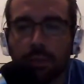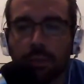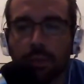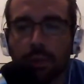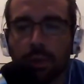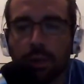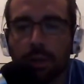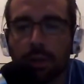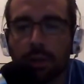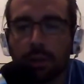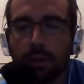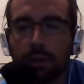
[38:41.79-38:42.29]

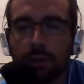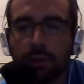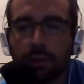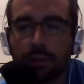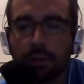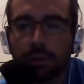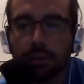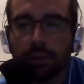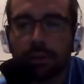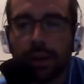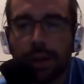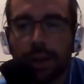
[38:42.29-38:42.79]
lock
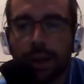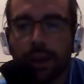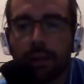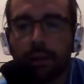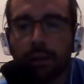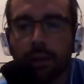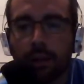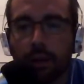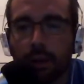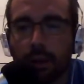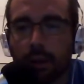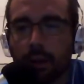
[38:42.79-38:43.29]
or at
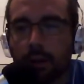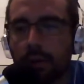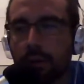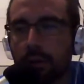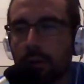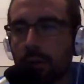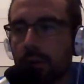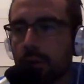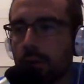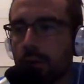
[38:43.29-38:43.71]
lock.